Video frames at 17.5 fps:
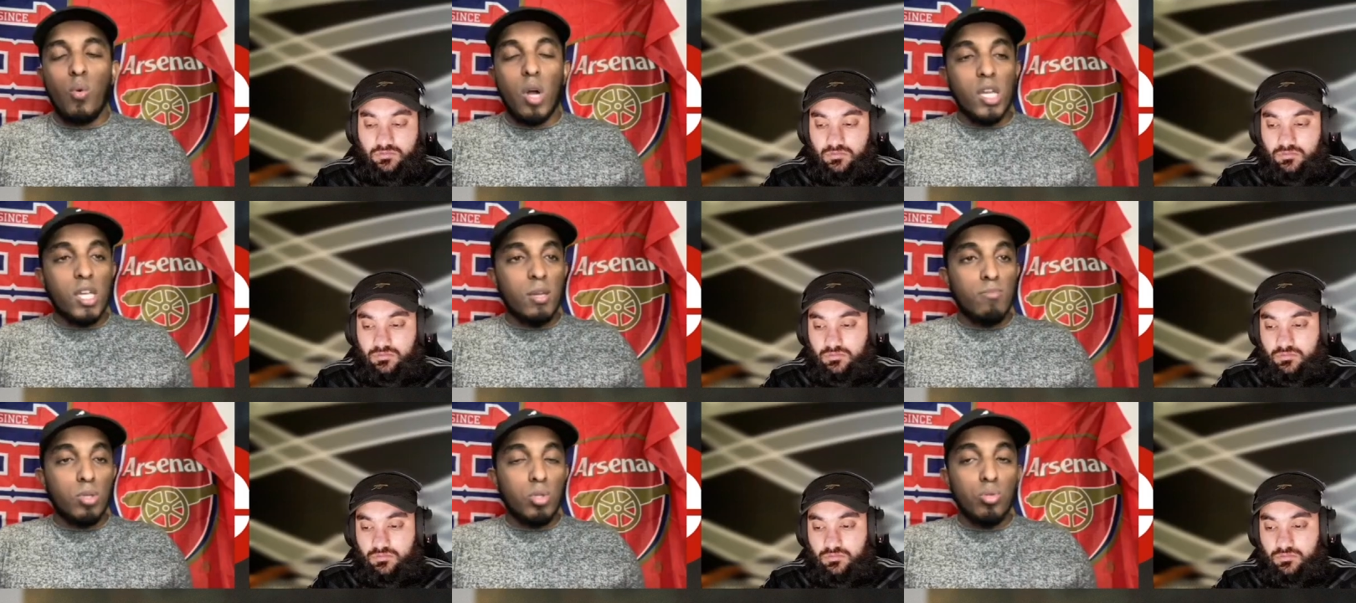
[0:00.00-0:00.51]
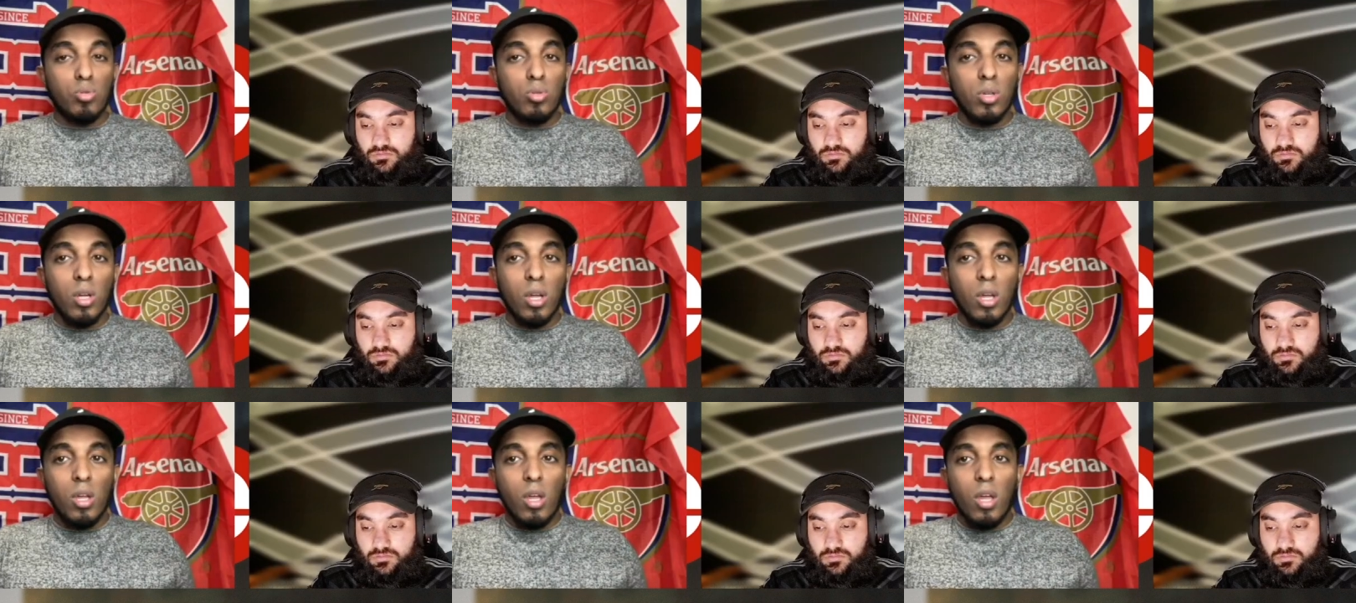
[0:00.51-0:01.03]
Speaker 1: in a walking boot
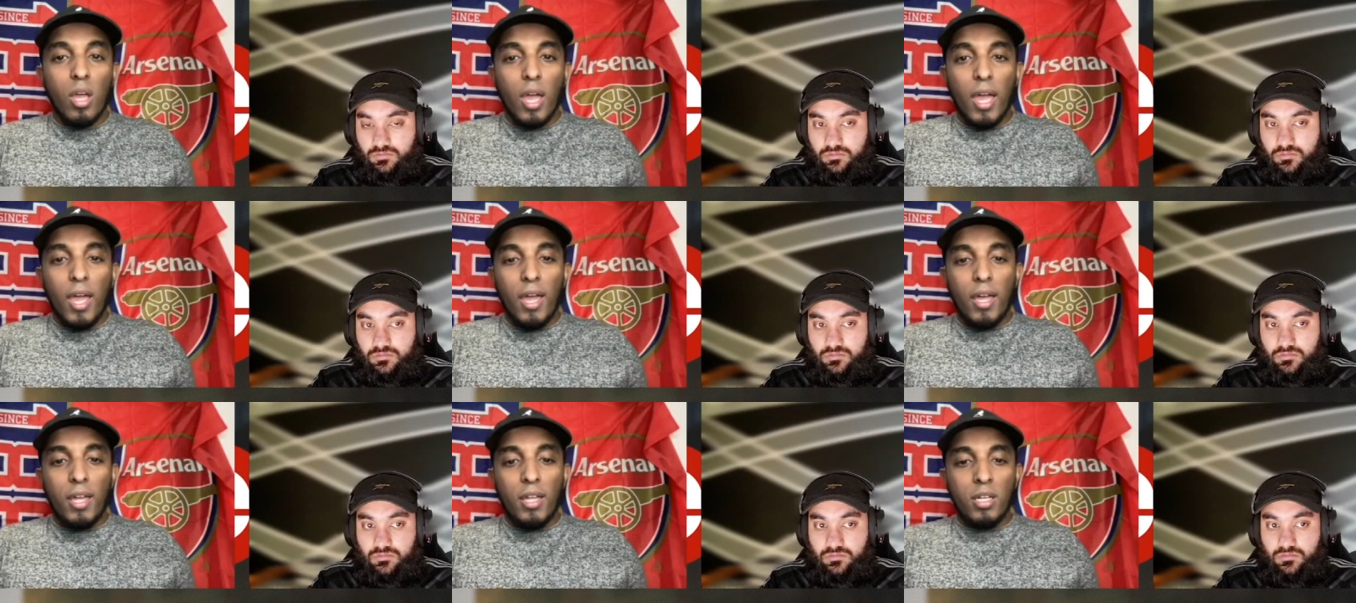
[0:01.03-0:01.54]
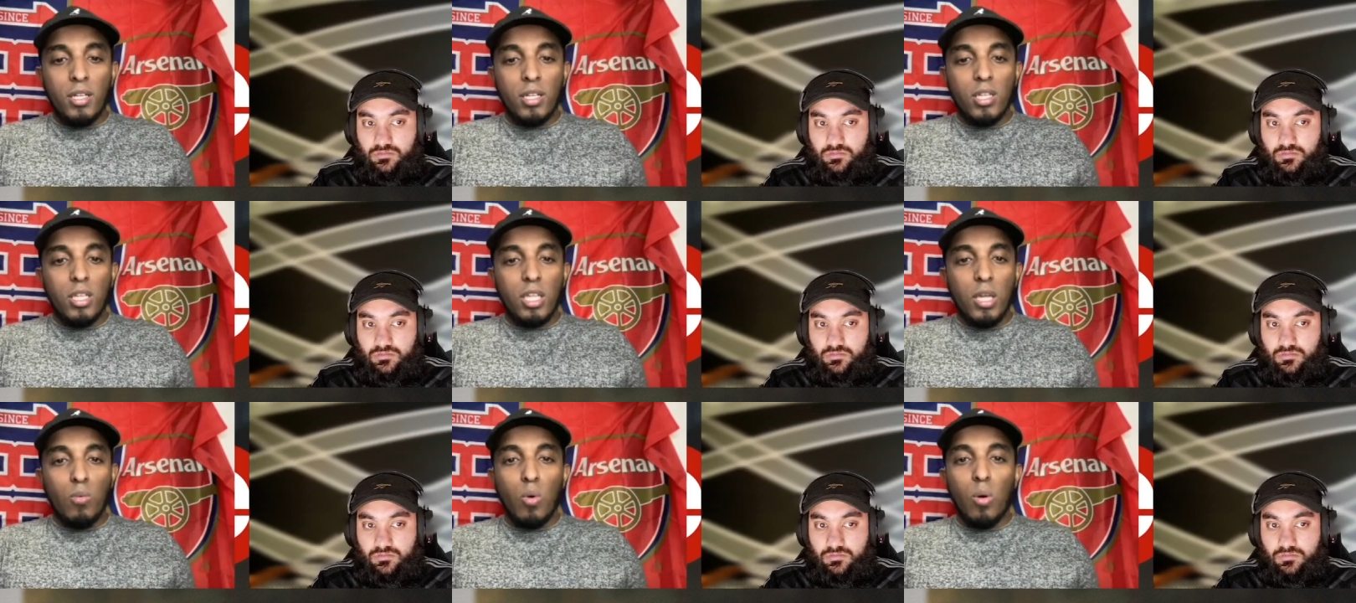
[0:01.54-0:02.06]
and
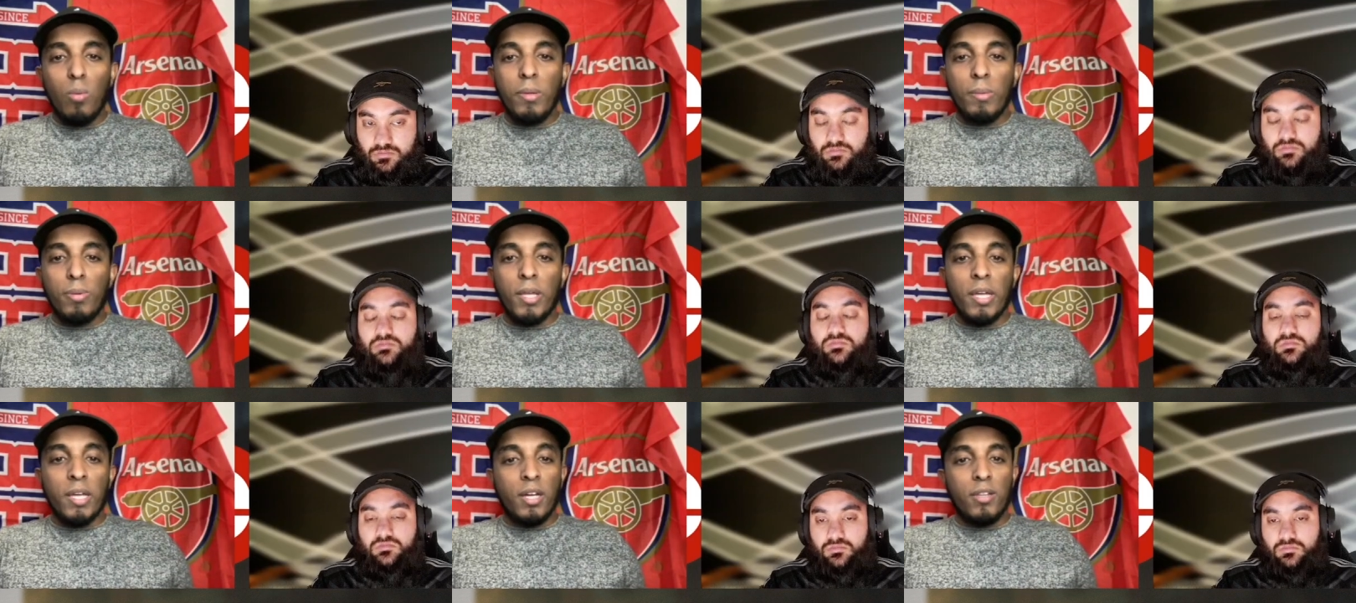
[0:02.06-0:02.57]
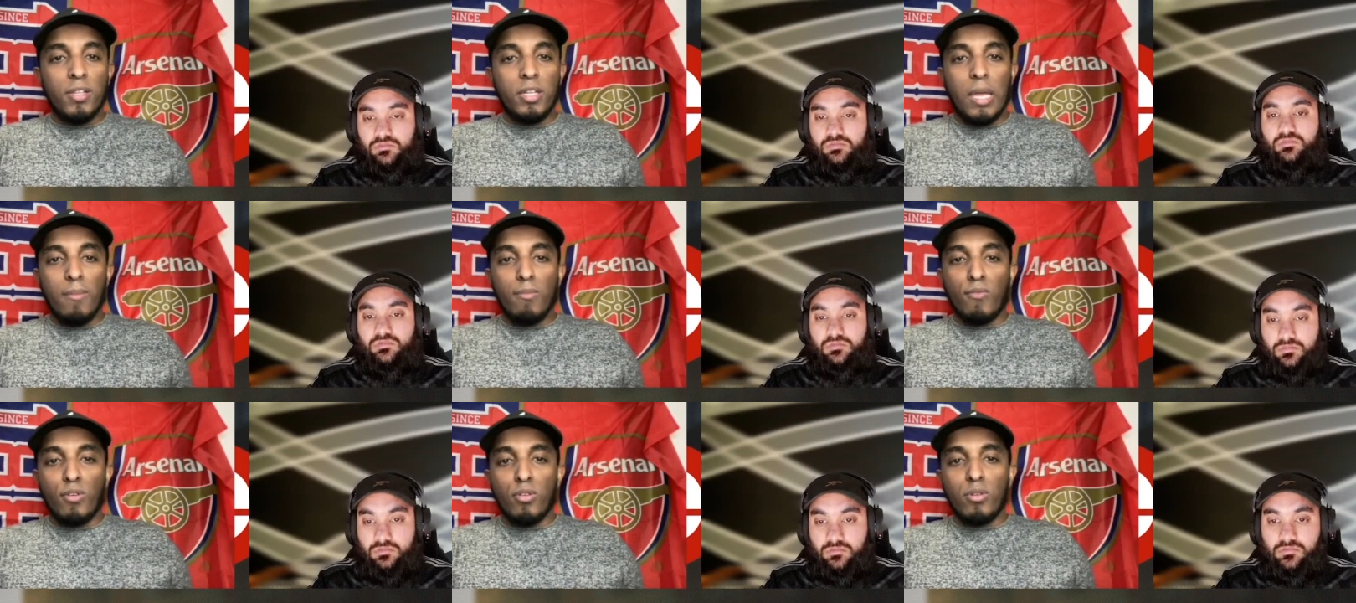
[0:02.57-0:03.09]
he won't be playing another
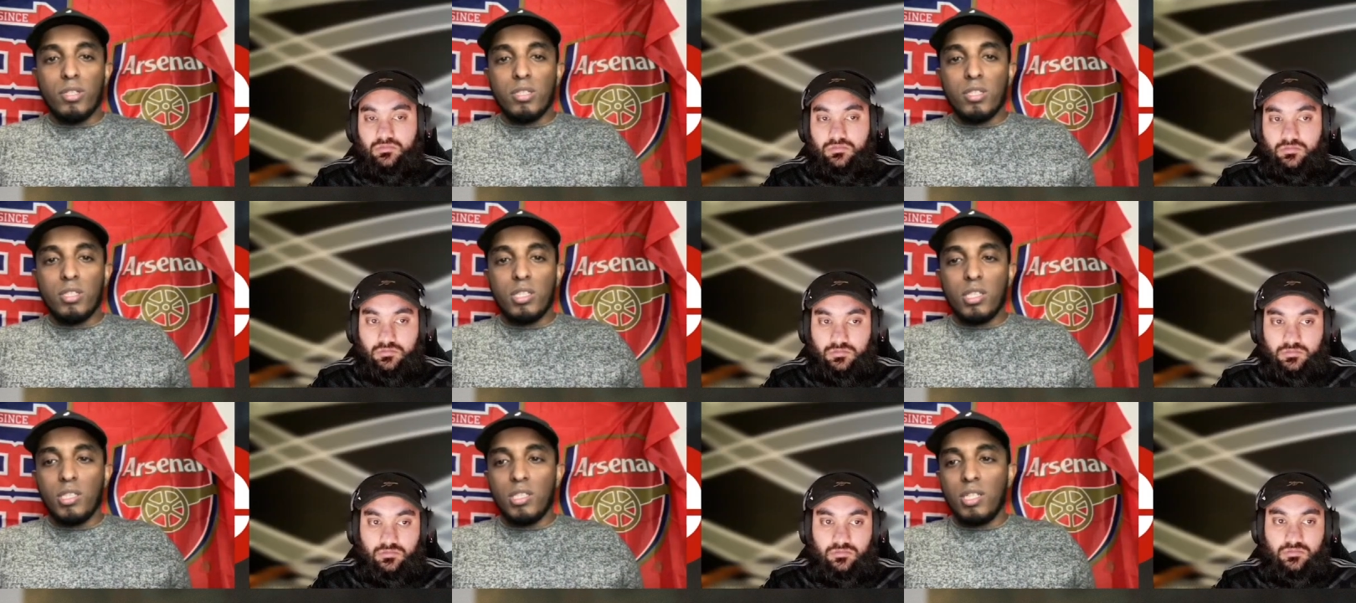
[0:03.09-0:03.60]
game for the rest of the